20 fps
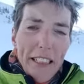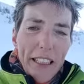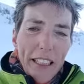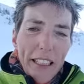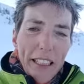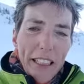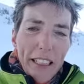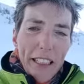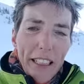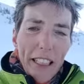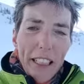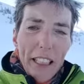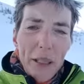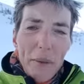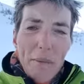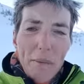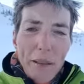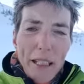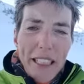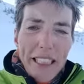uh, any
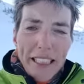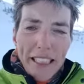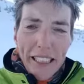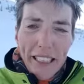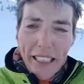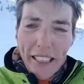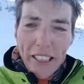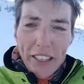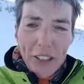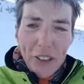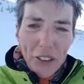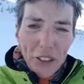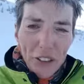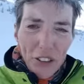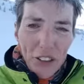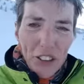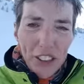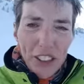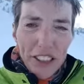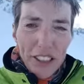meeting I used to
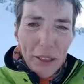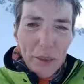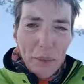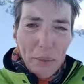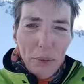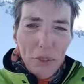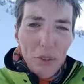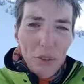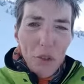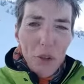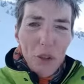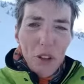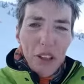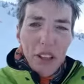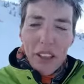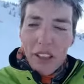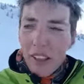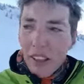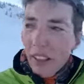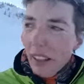sit in before
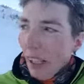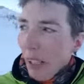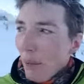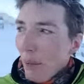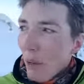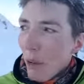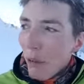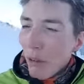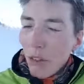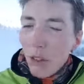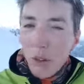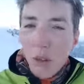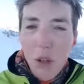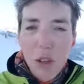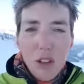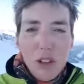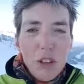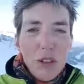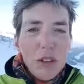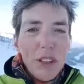I moved to
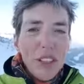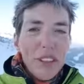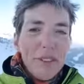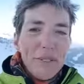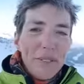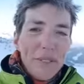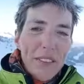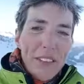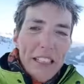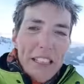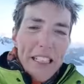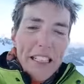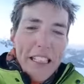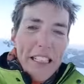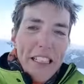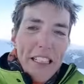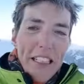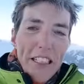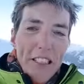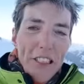
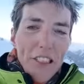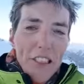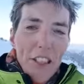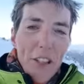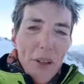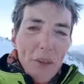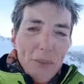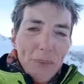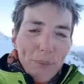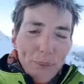Austria. So,